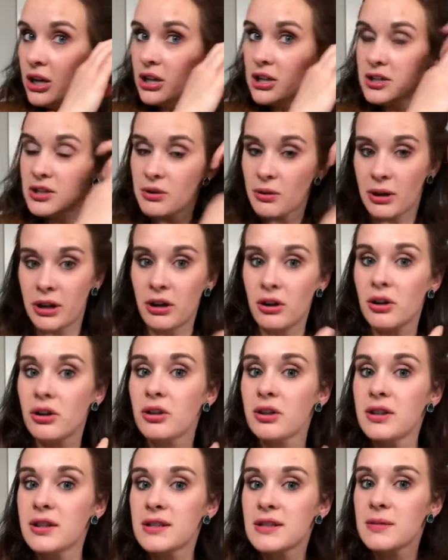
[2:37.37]
So I
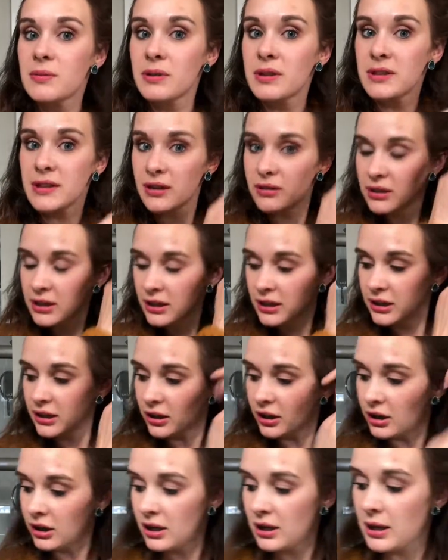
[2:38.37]
curled this one down
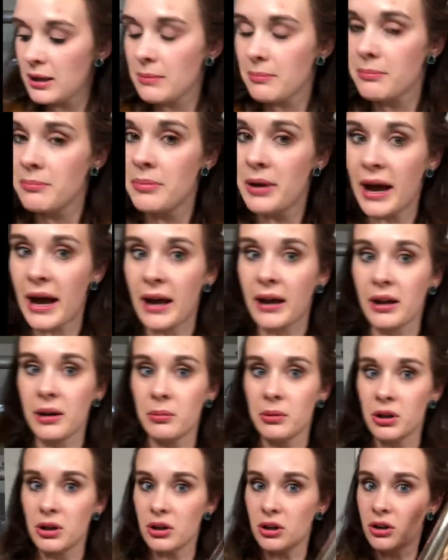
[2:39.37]
here back. I'm
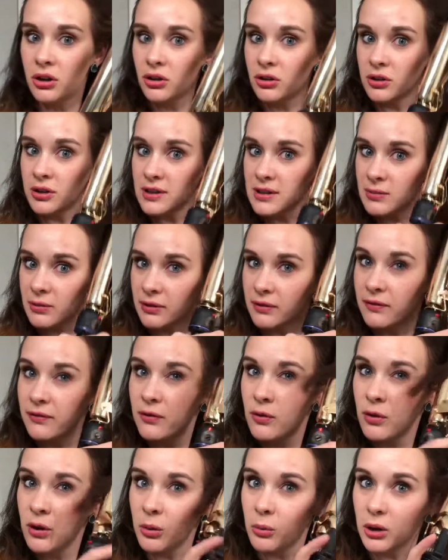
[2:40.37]
going to curl this one
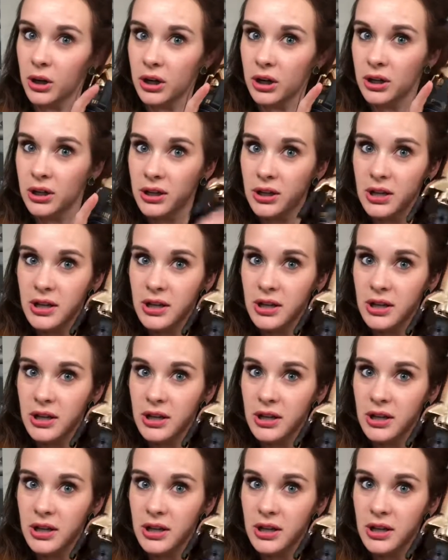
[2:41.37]
forward.